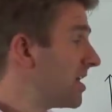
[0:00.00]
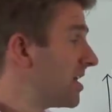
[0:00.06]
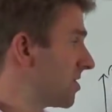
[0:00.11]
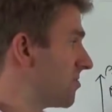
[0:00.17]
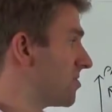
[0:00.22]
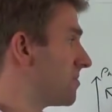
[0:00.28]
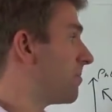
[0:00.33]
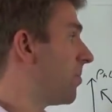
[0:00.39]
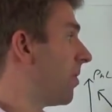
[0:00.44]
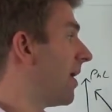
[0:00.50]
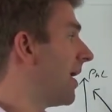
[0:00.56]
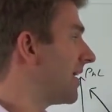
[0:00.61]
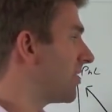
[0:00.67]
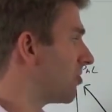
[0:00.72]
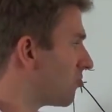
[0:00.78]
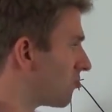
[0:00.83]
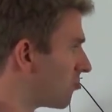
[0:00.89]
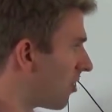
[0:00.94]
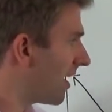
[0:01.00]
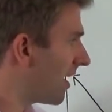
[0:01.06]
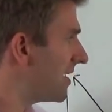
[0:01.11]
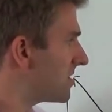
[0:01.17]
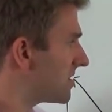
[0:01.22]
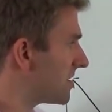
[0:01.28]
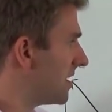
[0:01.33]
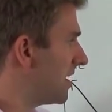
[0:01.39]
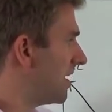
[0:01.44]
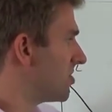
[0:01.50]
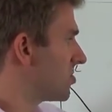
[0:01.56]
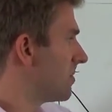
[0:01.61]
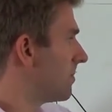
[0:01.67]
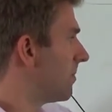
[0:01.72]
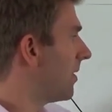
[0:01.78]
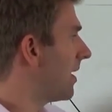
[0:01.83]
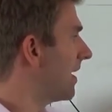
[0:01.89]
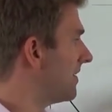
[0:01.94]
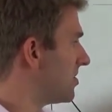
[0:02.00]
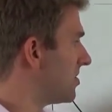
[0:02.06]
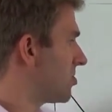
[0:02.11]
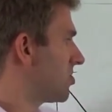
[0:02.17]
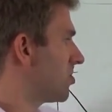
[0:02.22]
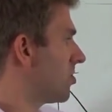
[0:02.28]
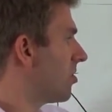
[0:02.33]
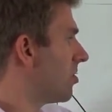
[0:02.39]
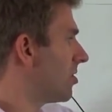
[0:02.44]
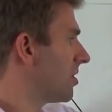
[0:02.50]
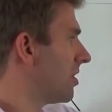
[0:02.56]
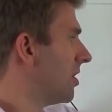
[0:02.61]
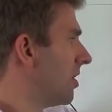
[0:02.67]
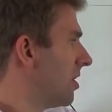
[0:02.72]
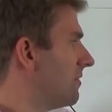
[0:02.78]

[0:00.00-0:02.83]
Someone's buying the right to buy this stock